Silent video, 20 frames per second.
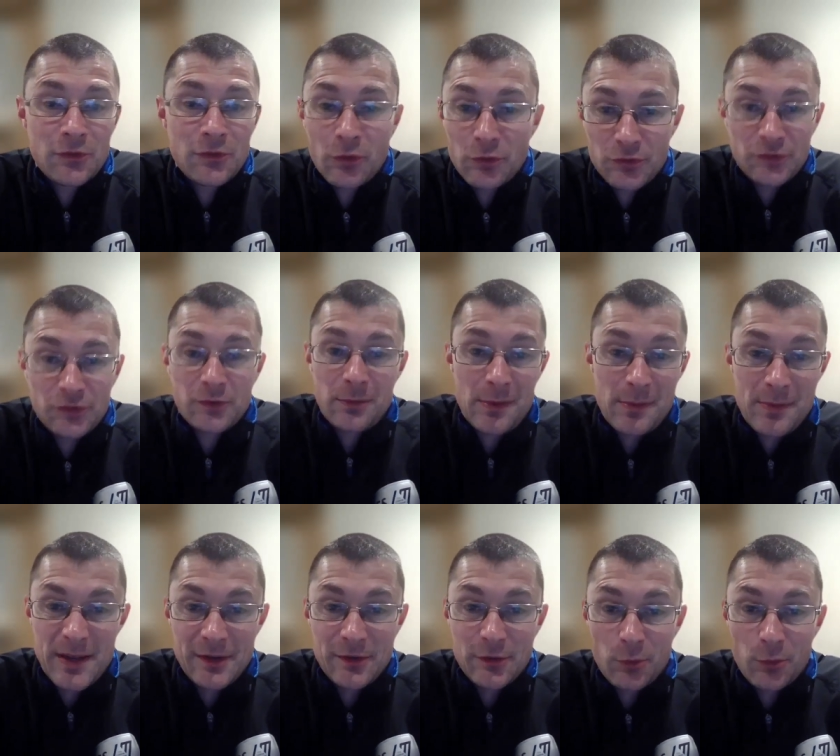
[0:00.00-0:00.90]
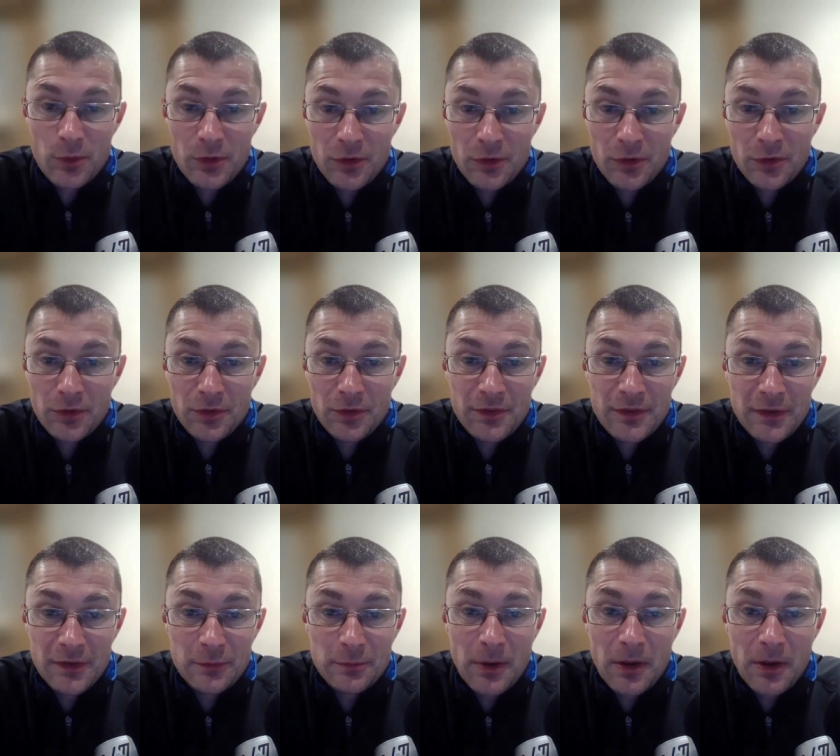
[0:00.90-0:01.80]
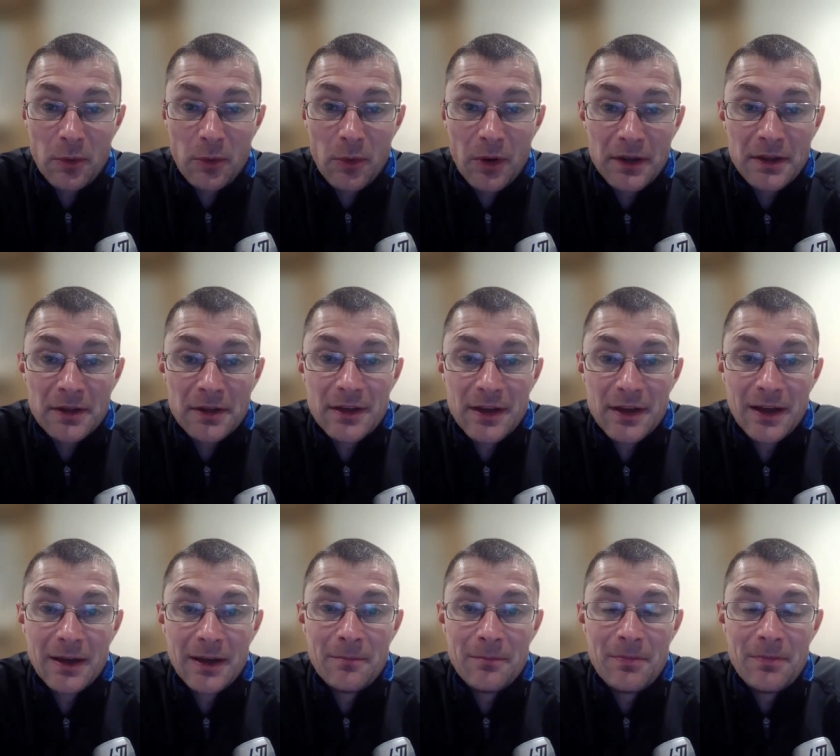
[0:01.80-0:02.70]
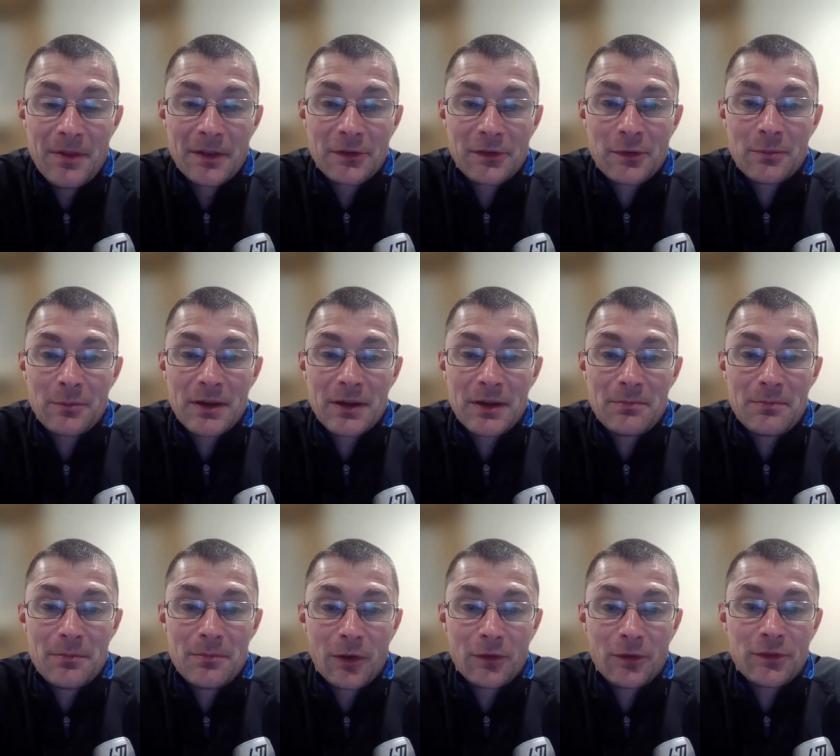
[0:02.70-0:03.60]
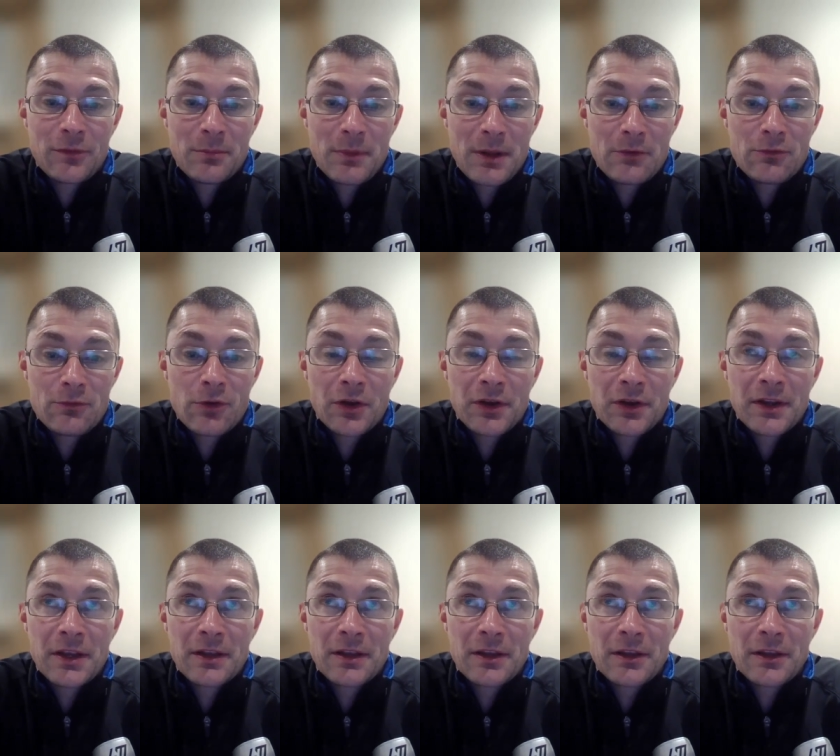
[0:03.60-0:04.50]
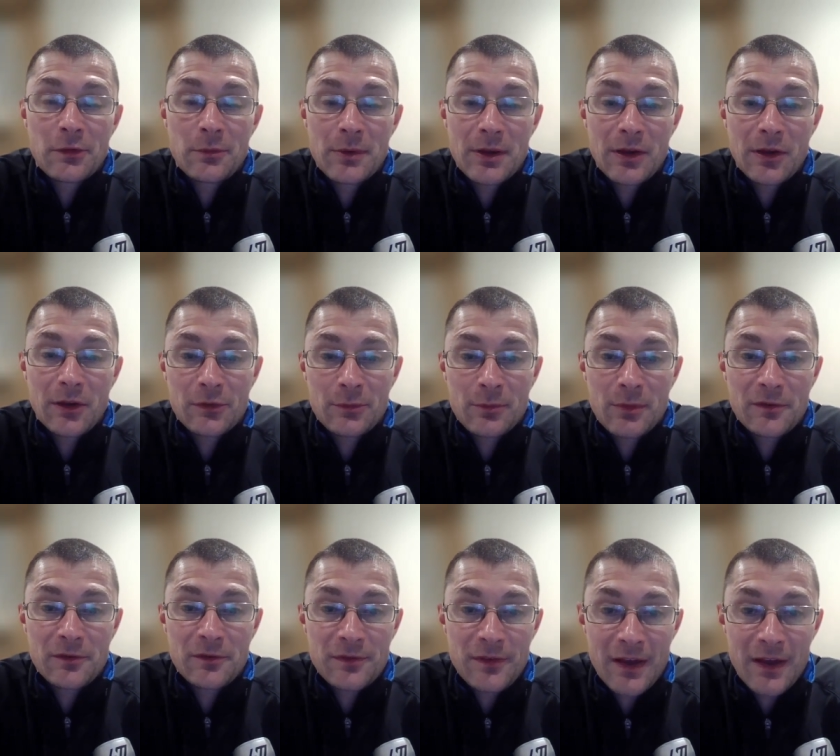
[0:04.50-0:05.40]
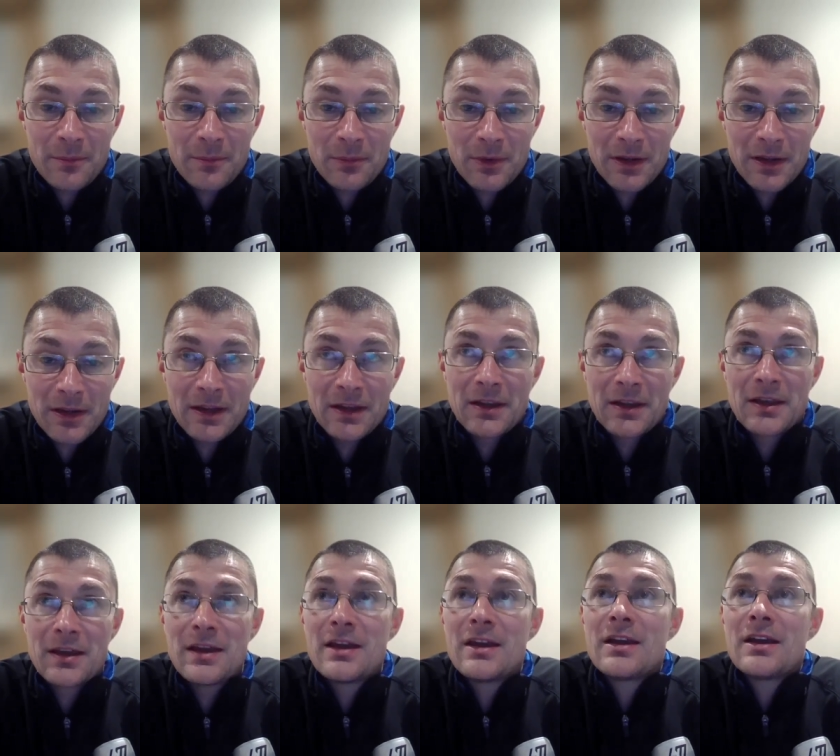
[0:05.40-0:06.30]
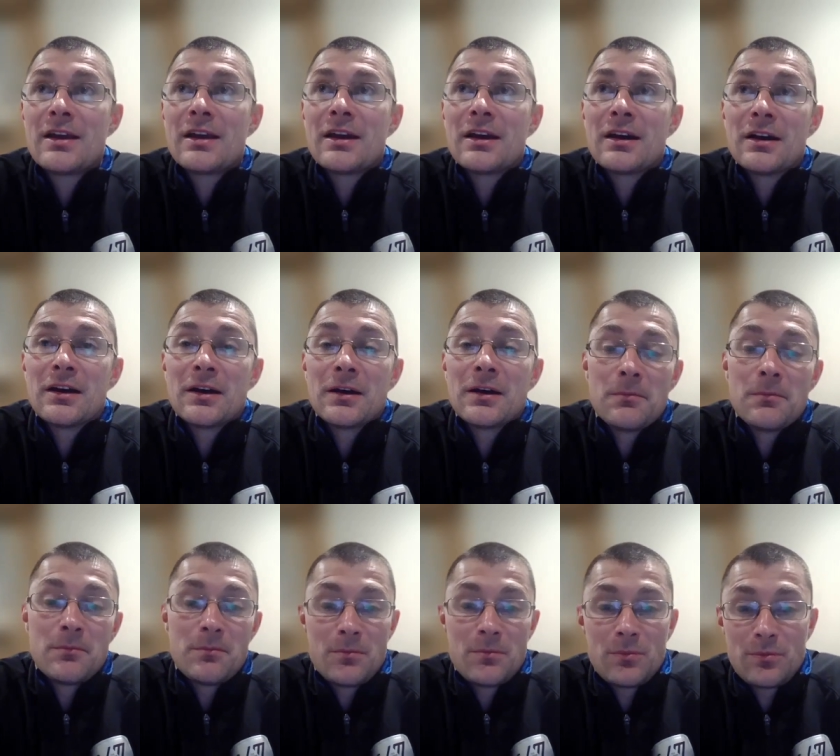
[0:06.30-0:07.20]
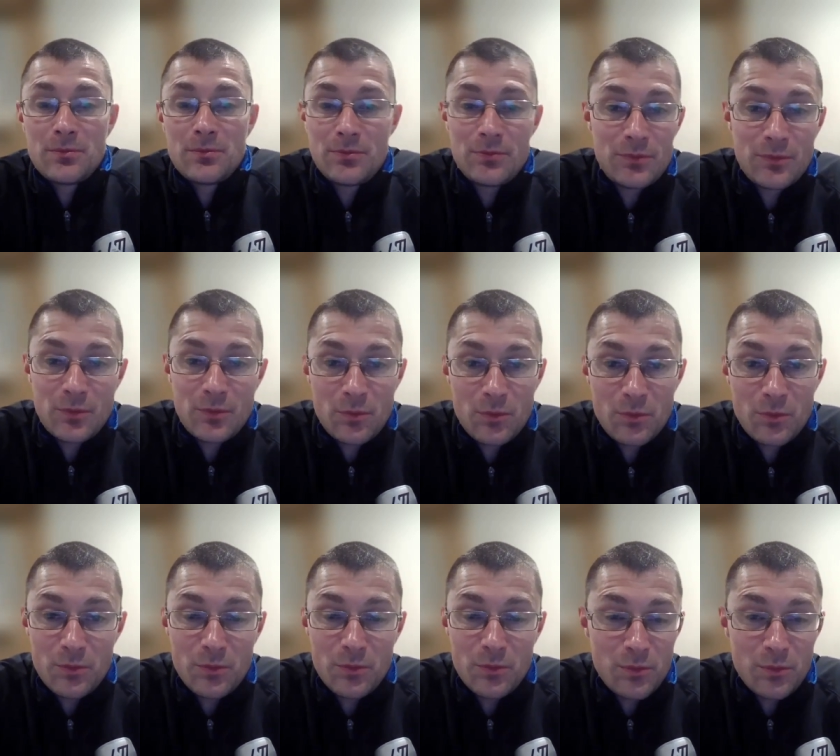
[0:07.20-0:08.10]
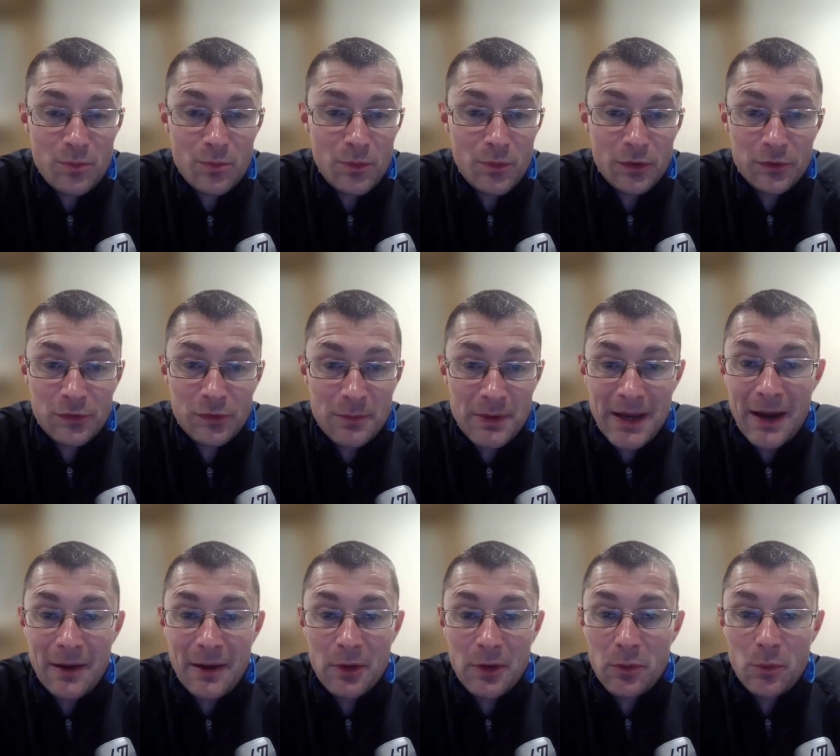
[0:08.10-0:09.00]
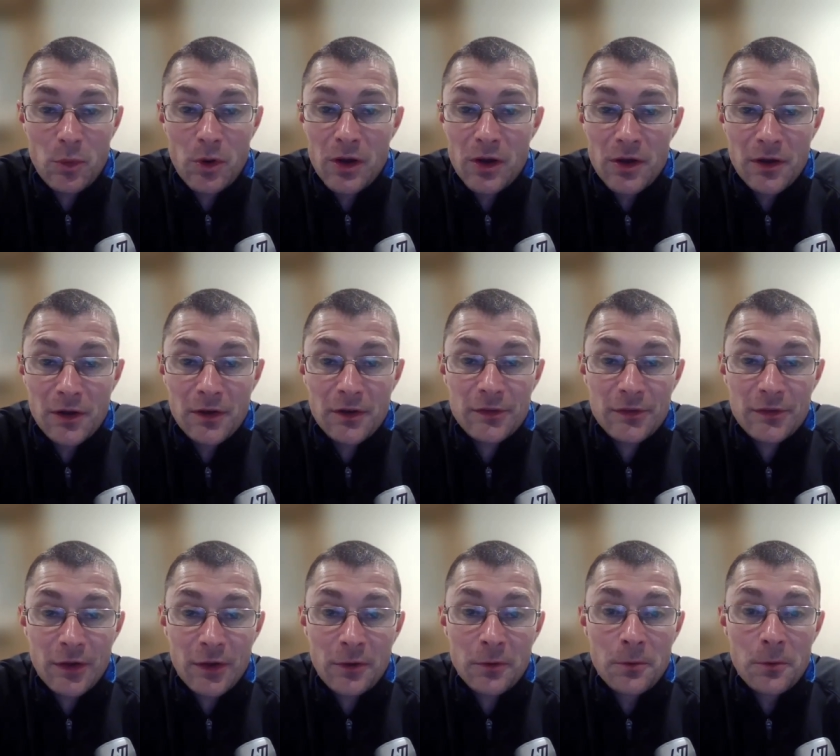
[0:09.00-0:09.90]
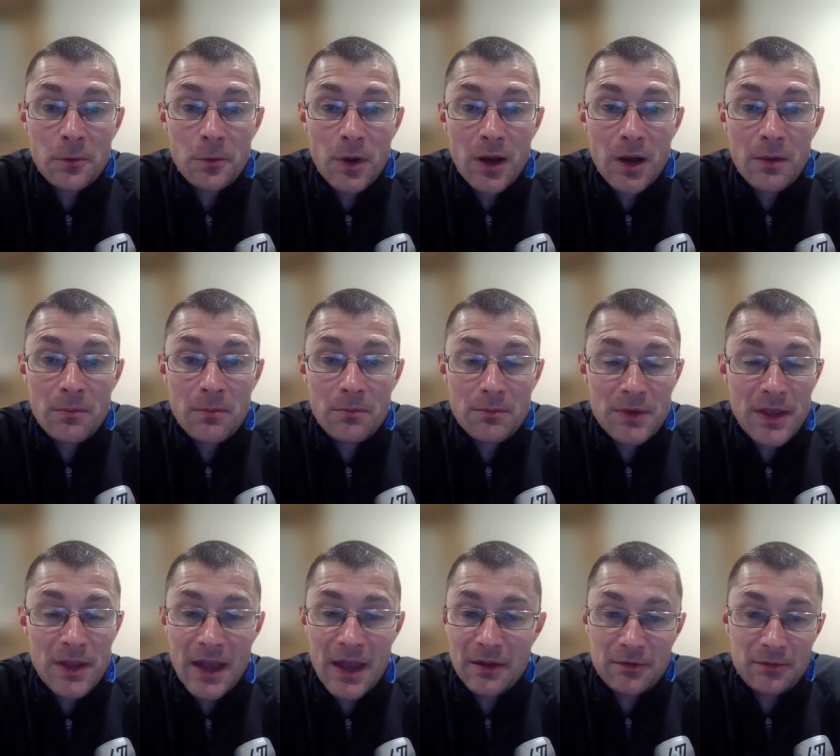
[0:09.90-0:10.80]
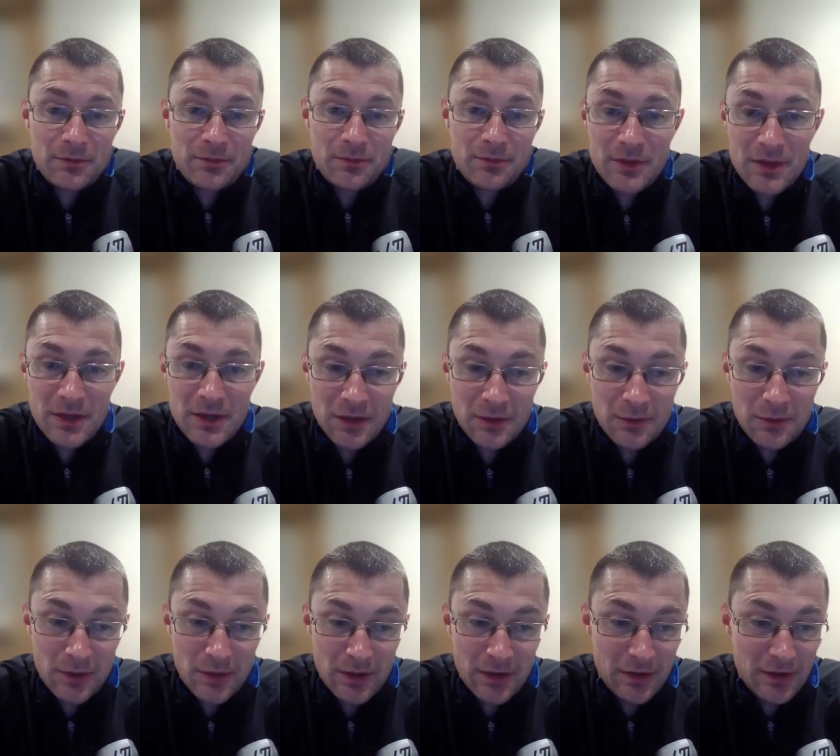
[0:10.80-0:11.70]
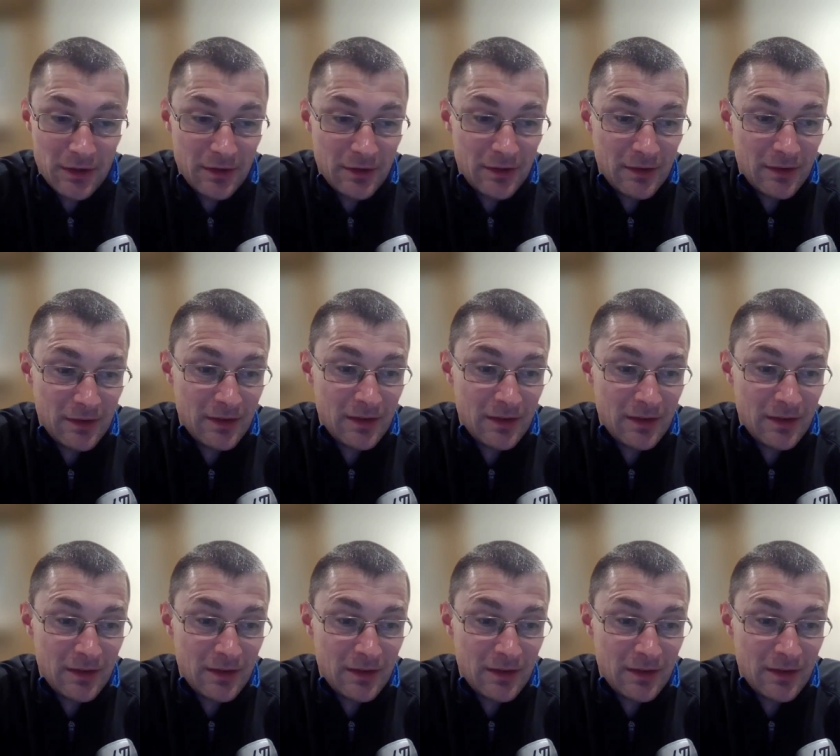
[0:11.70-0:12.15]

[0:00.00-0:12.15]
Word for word: it's not just going to be me talking on this, by the way. Um, there's going to be lots of me running. There's going to be lots of my family, um, lots of me out at work. So um, yeah, you know, it,